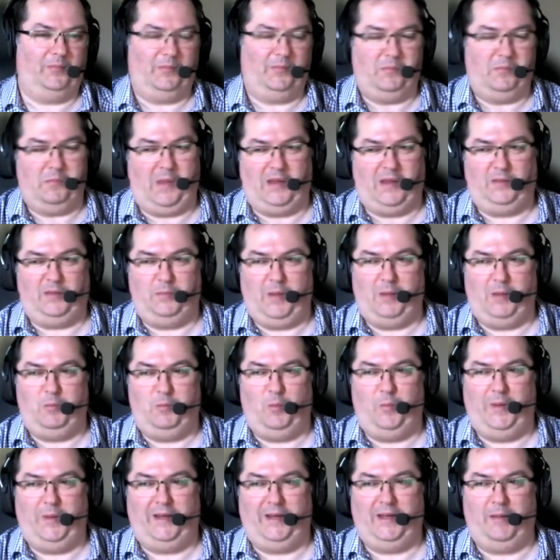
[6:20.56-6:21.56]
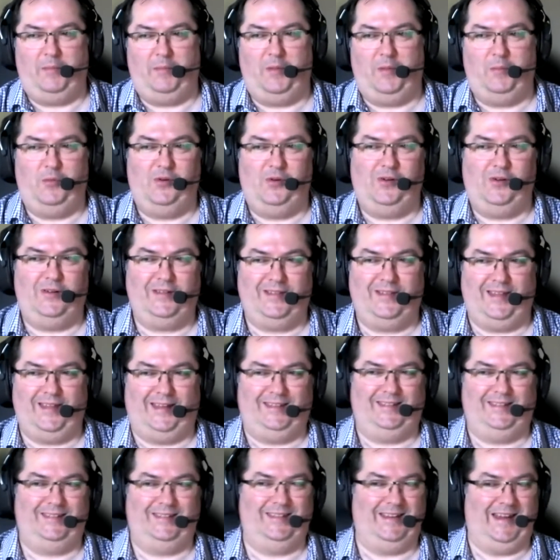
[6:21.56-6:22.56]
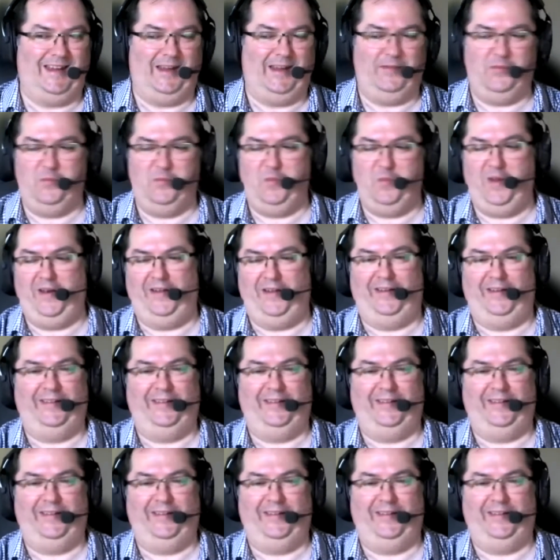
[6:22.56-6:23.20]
makes people pick up the book, that's even better.